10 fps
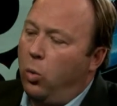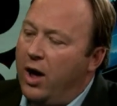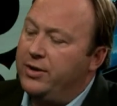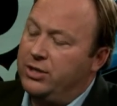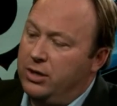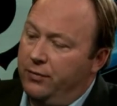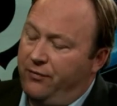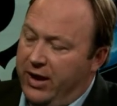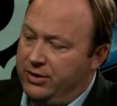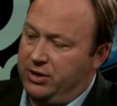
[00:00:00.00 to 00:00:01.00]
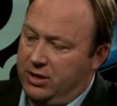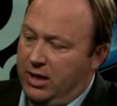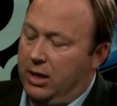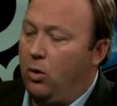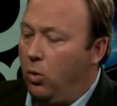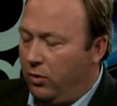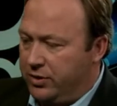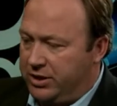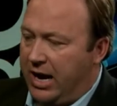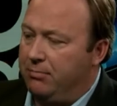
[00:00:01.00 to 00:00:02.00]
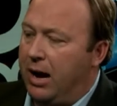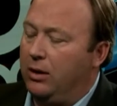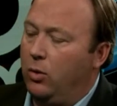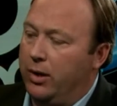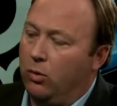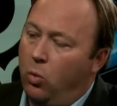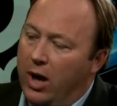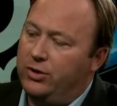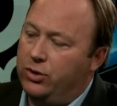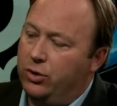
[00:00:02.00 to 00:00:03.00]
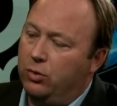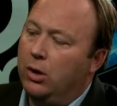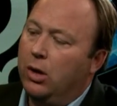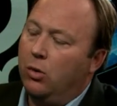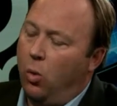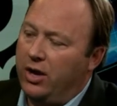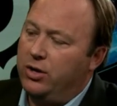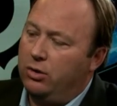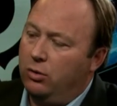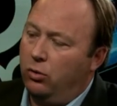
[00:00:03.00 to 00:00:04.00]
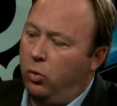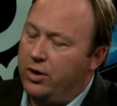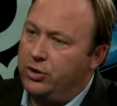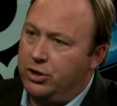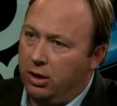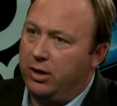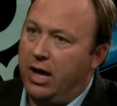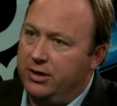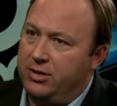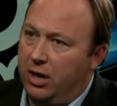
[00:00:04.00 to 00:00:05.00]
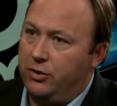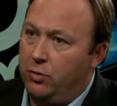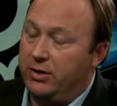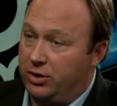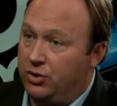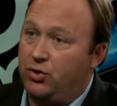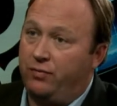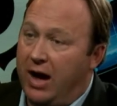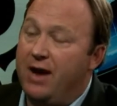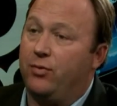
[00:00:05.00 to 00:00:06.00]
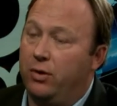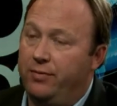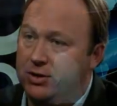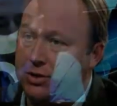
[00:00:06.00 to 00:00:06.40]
does the defense think, or the standby lawyer? What does your gut tell you as a survivor of this,